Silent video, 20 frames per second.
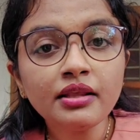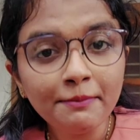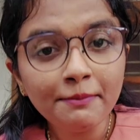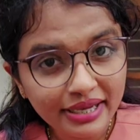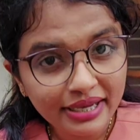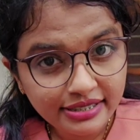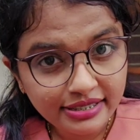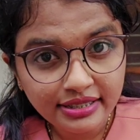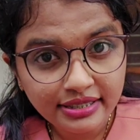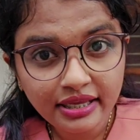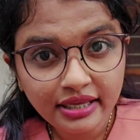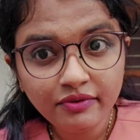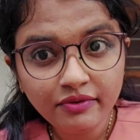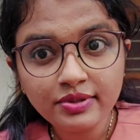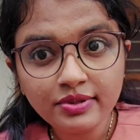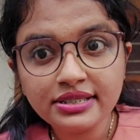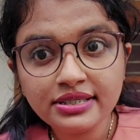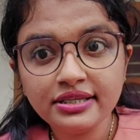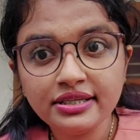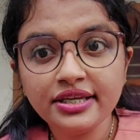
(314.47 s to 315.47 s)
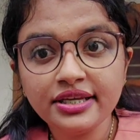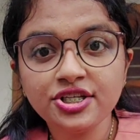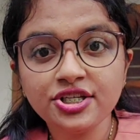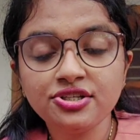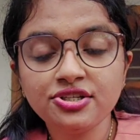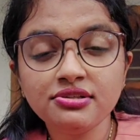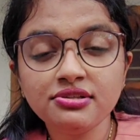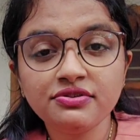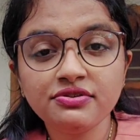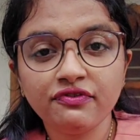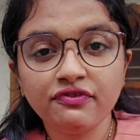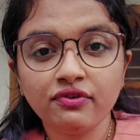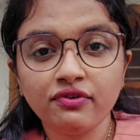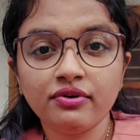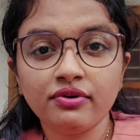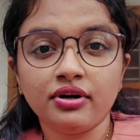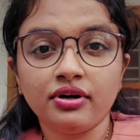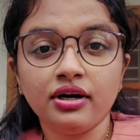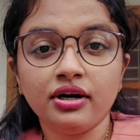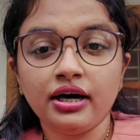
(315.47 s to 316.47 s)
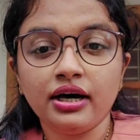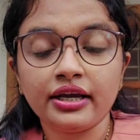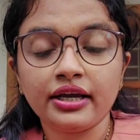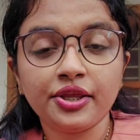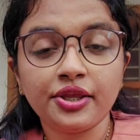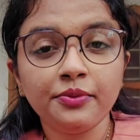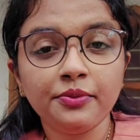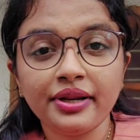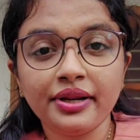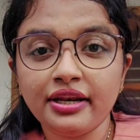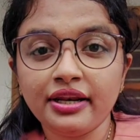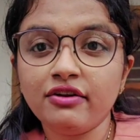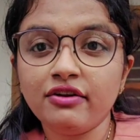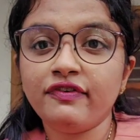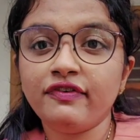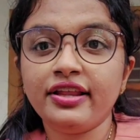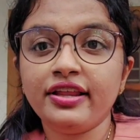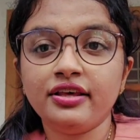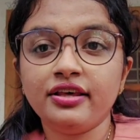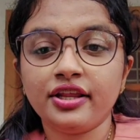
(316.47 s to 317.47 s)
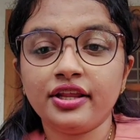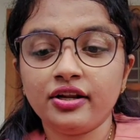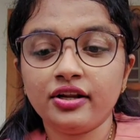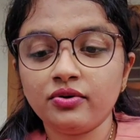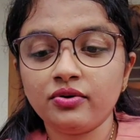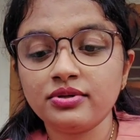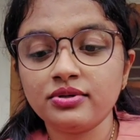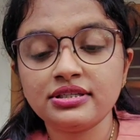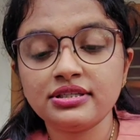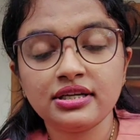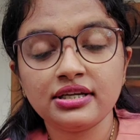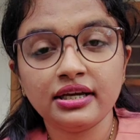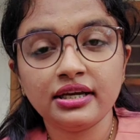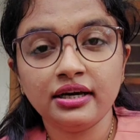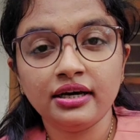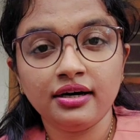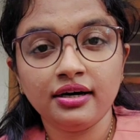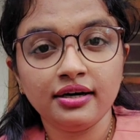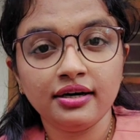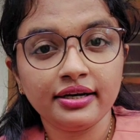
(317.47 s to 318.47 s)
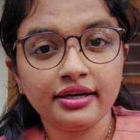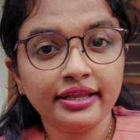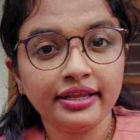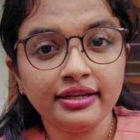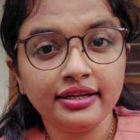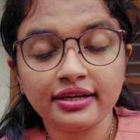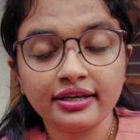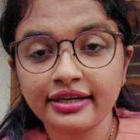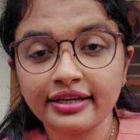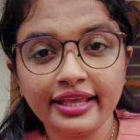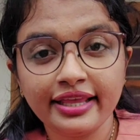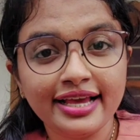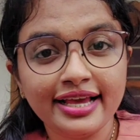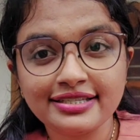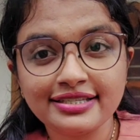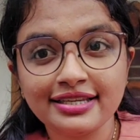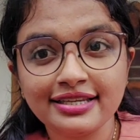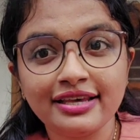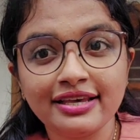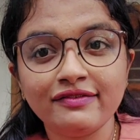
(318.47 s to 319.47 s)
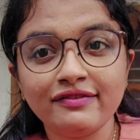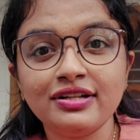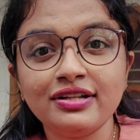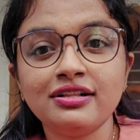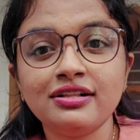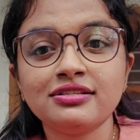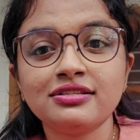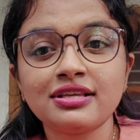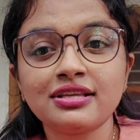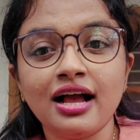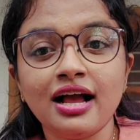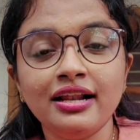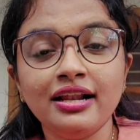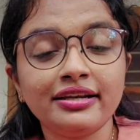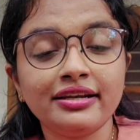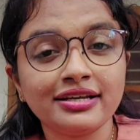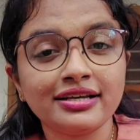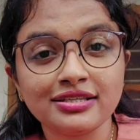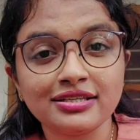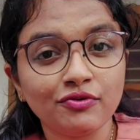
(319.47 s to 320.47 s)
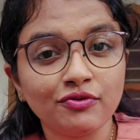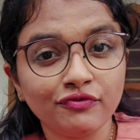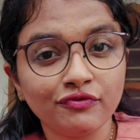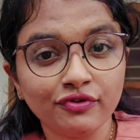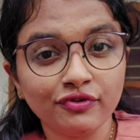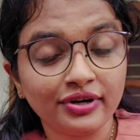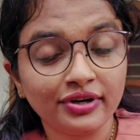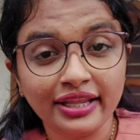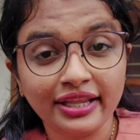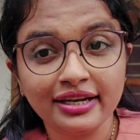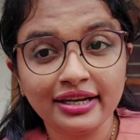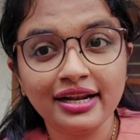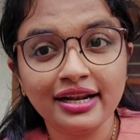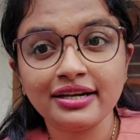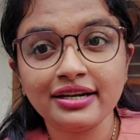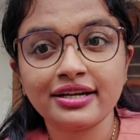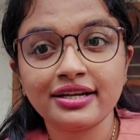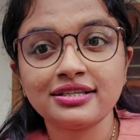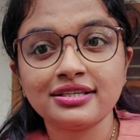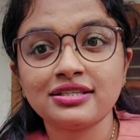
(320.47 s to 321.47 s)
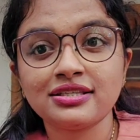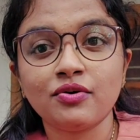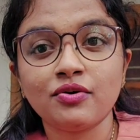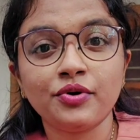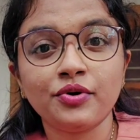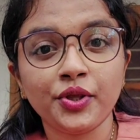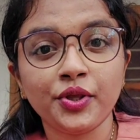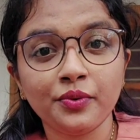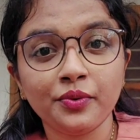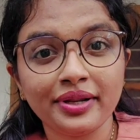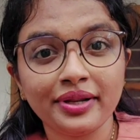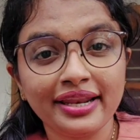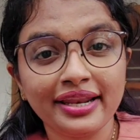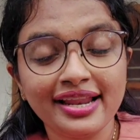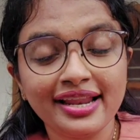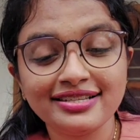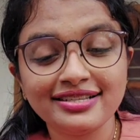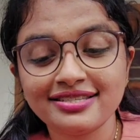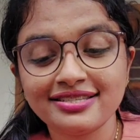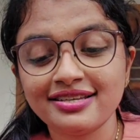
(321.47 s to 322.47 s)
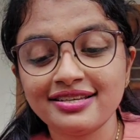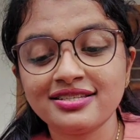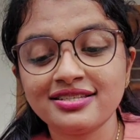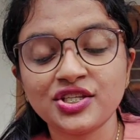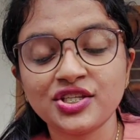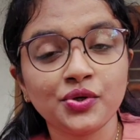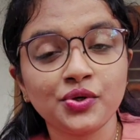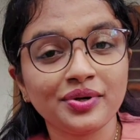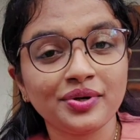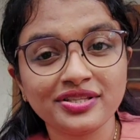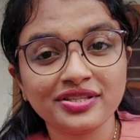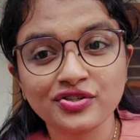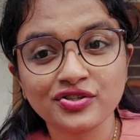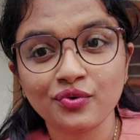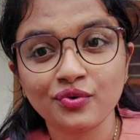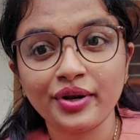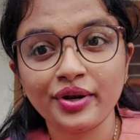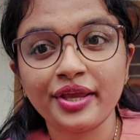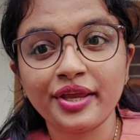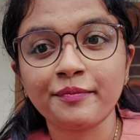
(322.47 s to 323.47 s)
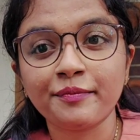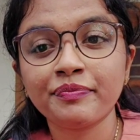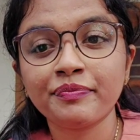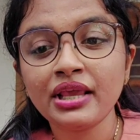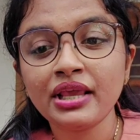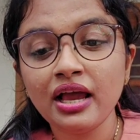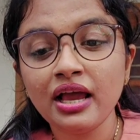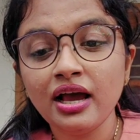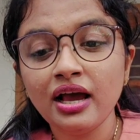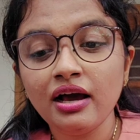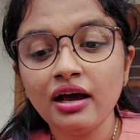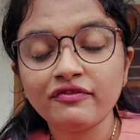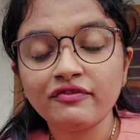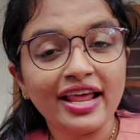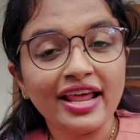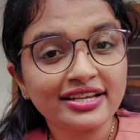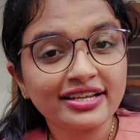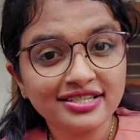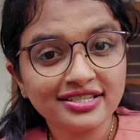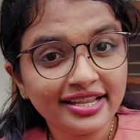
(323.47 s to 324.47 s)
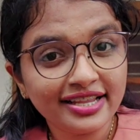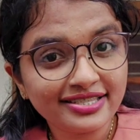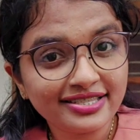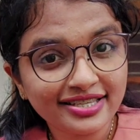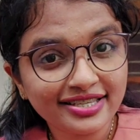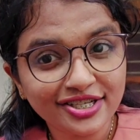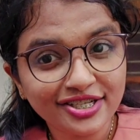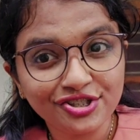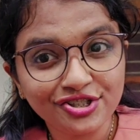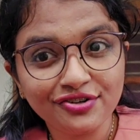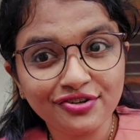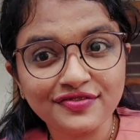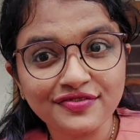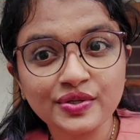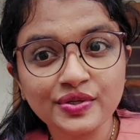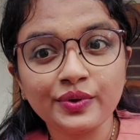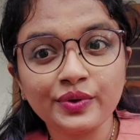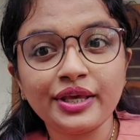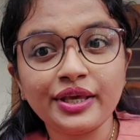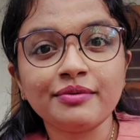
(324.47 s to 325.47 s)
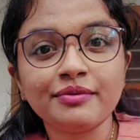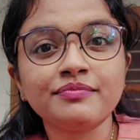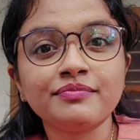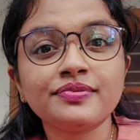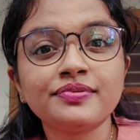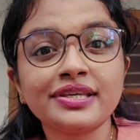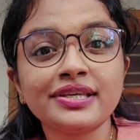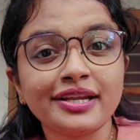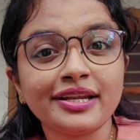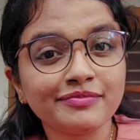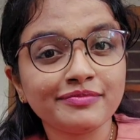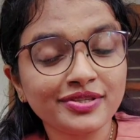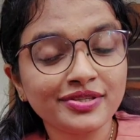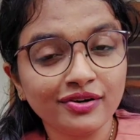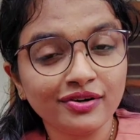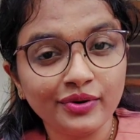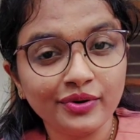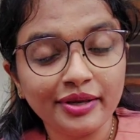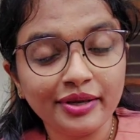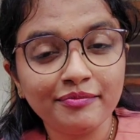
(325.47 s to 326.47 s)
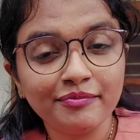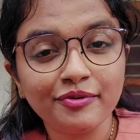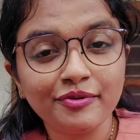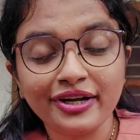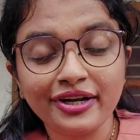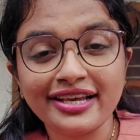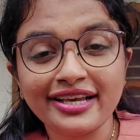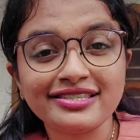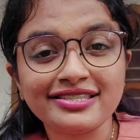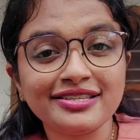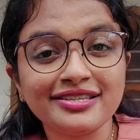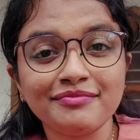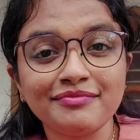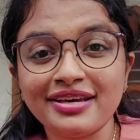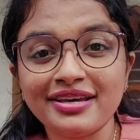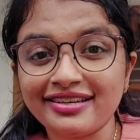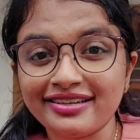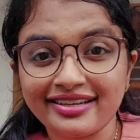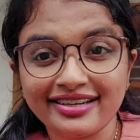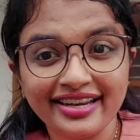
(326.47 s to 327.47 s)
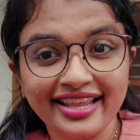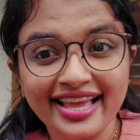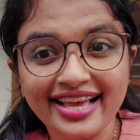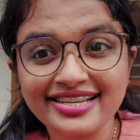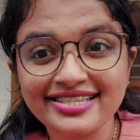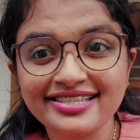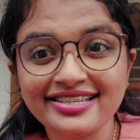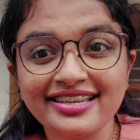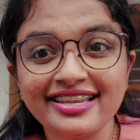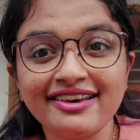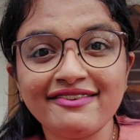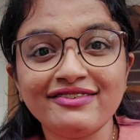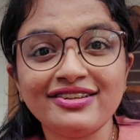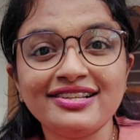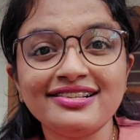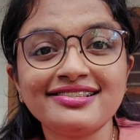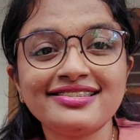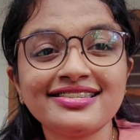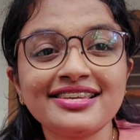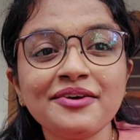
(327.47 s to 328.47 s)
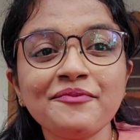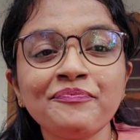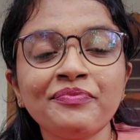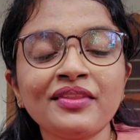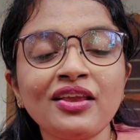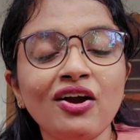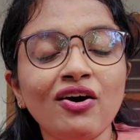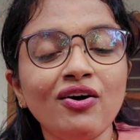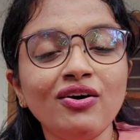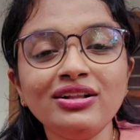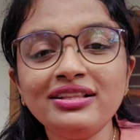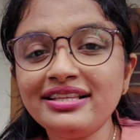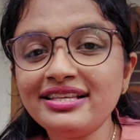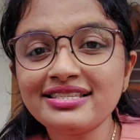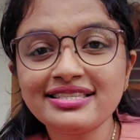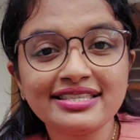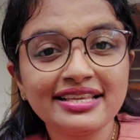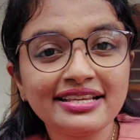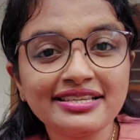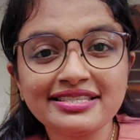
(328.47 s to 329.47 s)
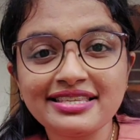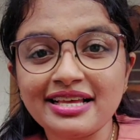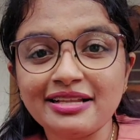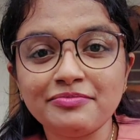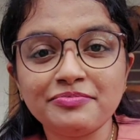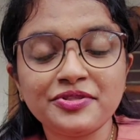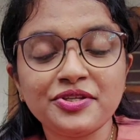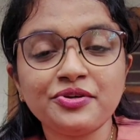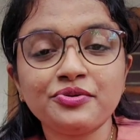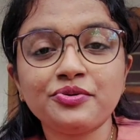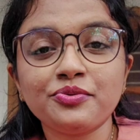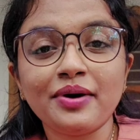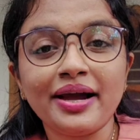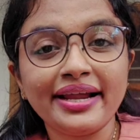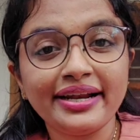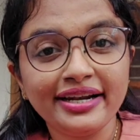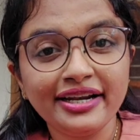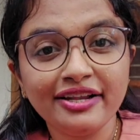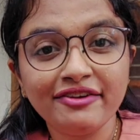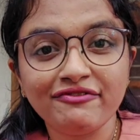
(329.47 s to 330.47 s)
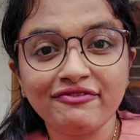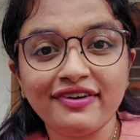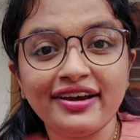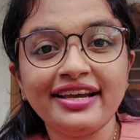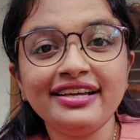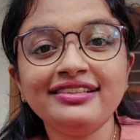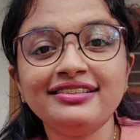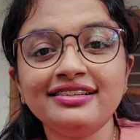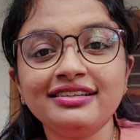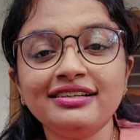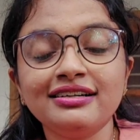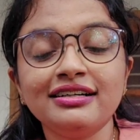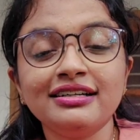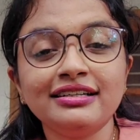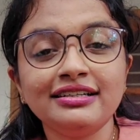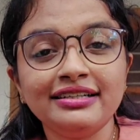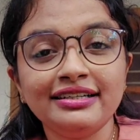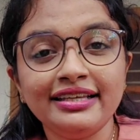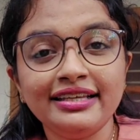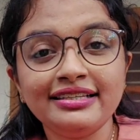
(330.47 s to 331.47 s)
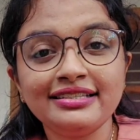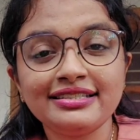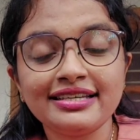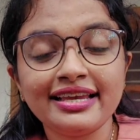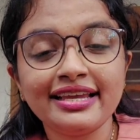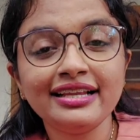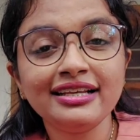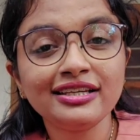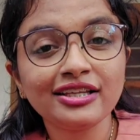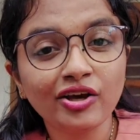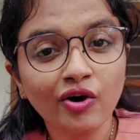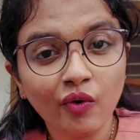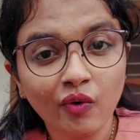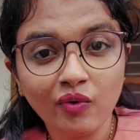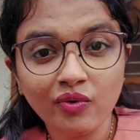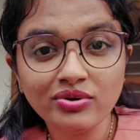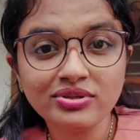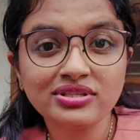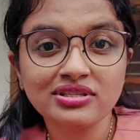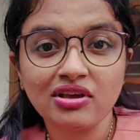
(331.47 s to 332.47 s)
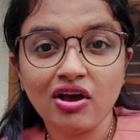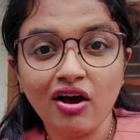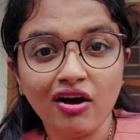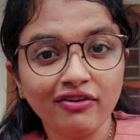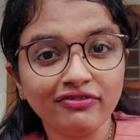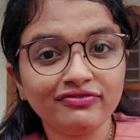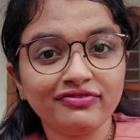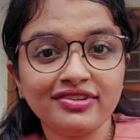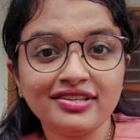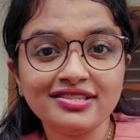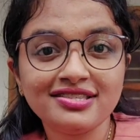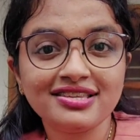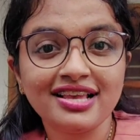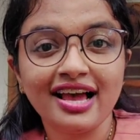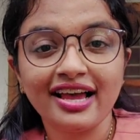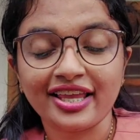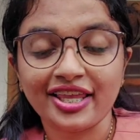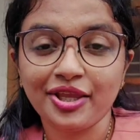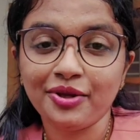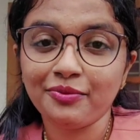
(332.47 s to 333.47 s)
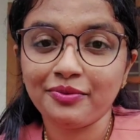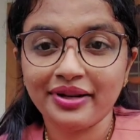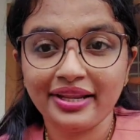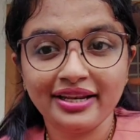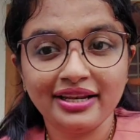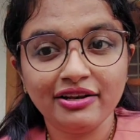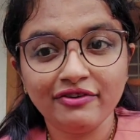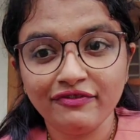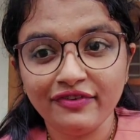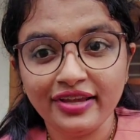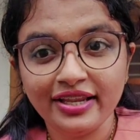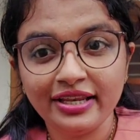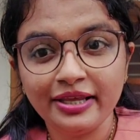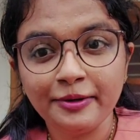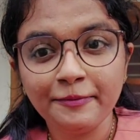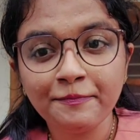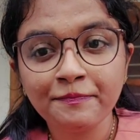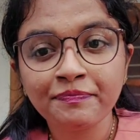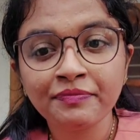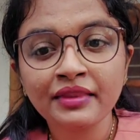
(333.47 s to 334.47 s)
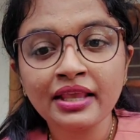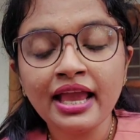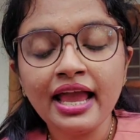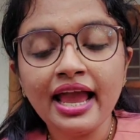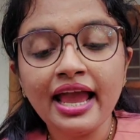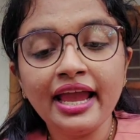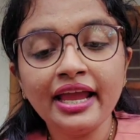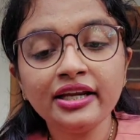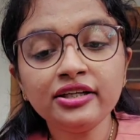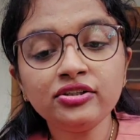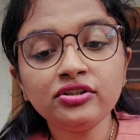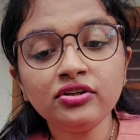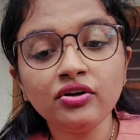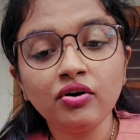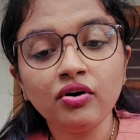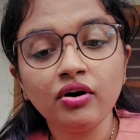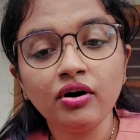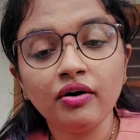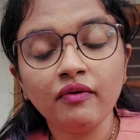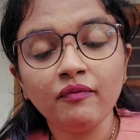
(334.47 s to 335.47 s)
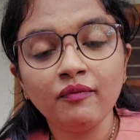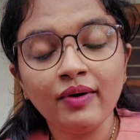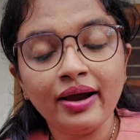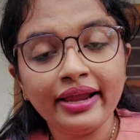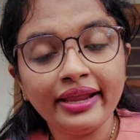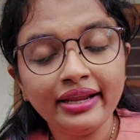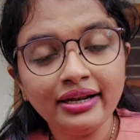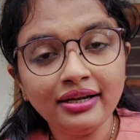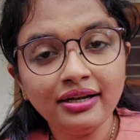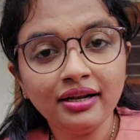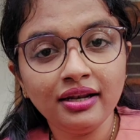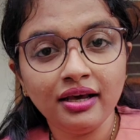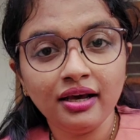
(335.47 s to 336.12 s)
basic investigations for acute renal failure includes creatinine levels, ultrasound for renal ultrasound, urine analysis, urine sodium, fractional excretion of sodium, serum sodium, potassium, and creatinine levels. All these things helps you to identify the detailed cause of this acute renal failure. And while